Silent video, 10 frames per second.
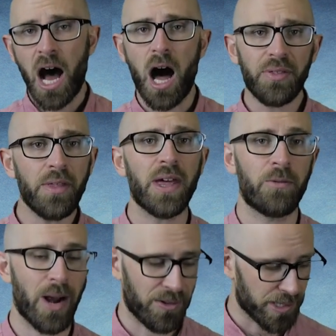Arthur
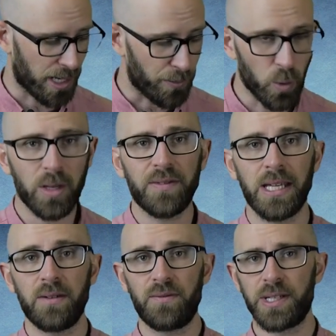then rounds up all of
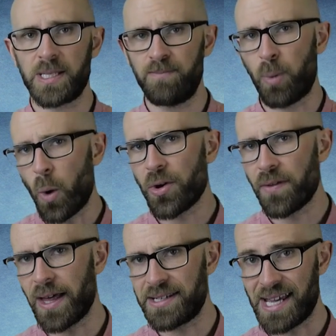the infants born
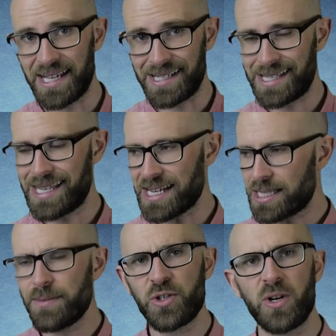on that day and
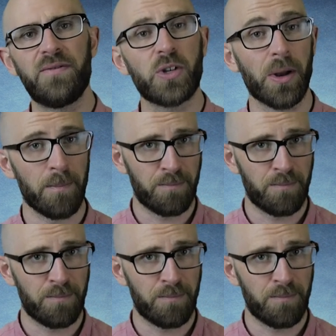sets them adrift on a